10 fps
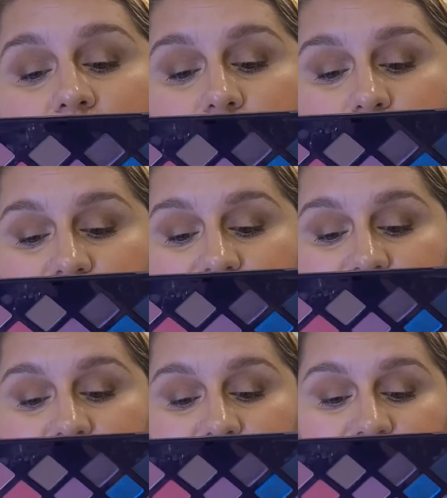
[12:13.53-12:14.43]
This
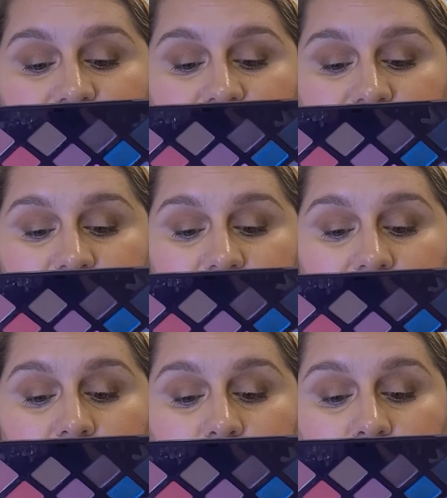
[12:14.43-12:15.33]
is the
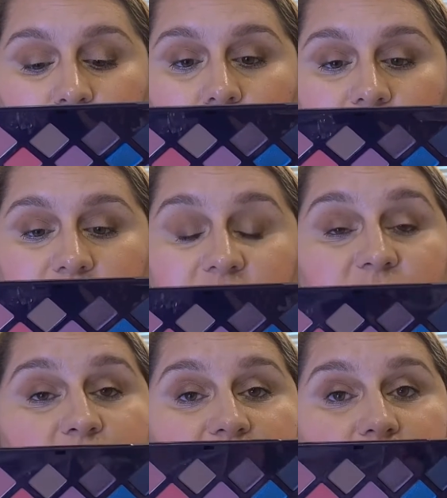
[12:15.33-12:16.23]
Fenty Moroccan
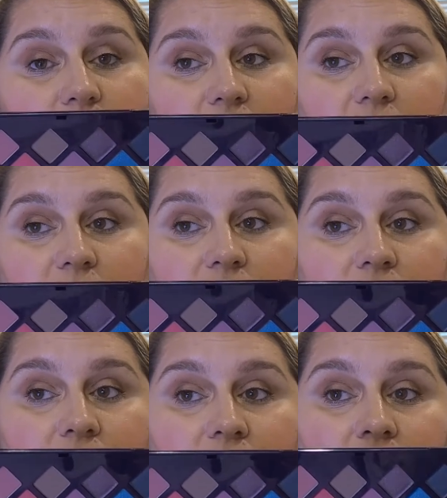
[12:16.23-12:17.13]
Spice Palette.
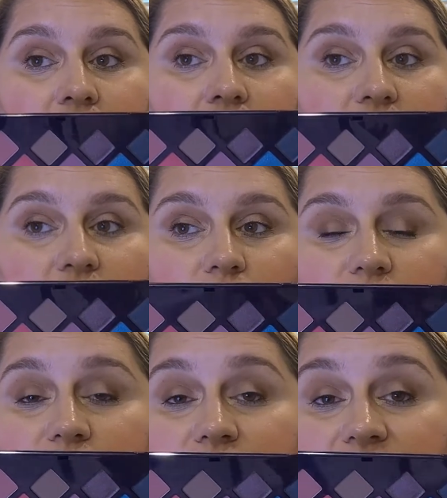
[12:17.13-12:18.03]
I've
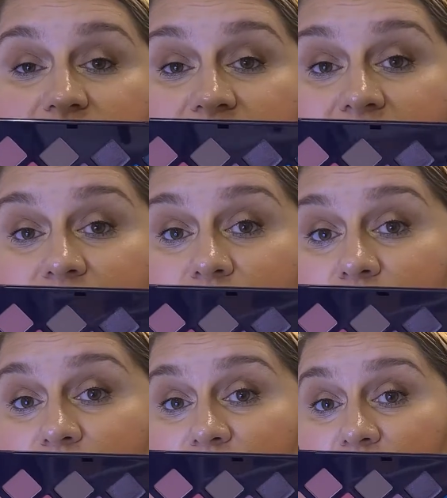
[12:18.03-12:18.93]
only used it a
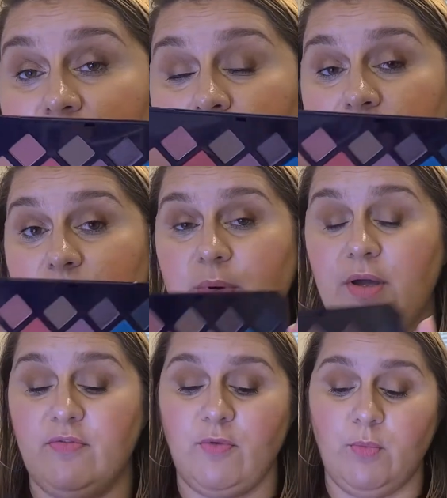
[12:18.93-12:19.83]
handful of times,
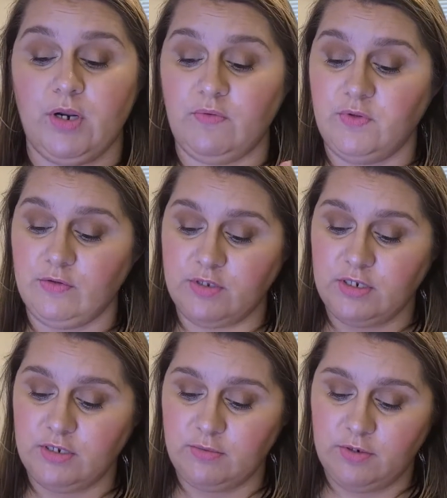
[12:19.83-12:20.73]
but from what I've used
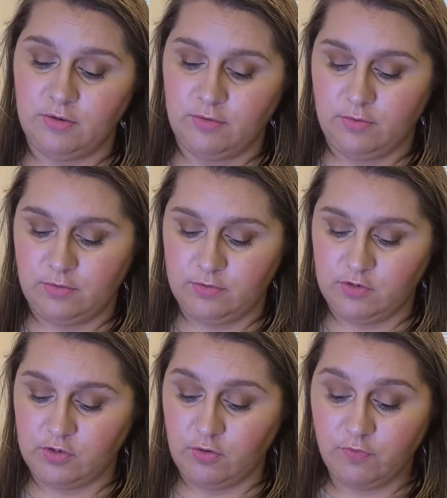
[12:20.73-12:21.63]
it
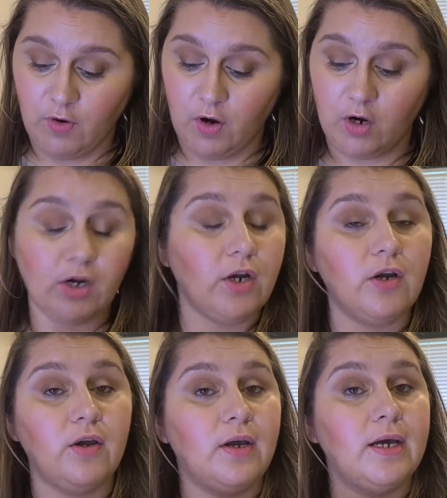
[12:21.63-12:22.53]
so far,
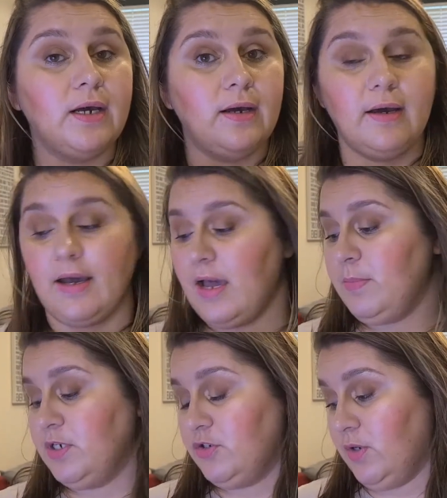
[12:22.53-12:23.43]
I'm
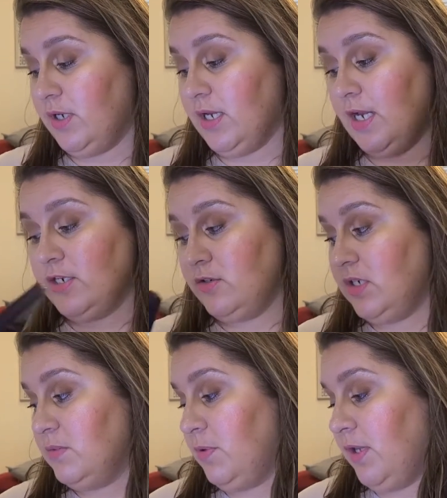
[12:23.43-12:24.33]
enjoying it. I do
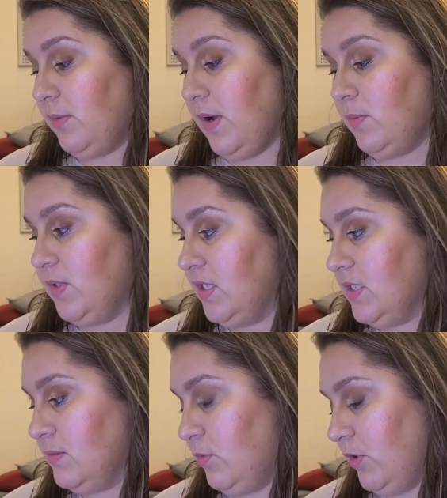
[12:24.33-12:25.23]
need to play around with it
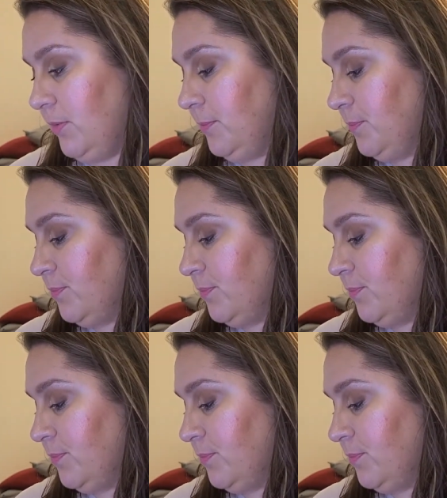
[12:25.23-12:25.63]
some more.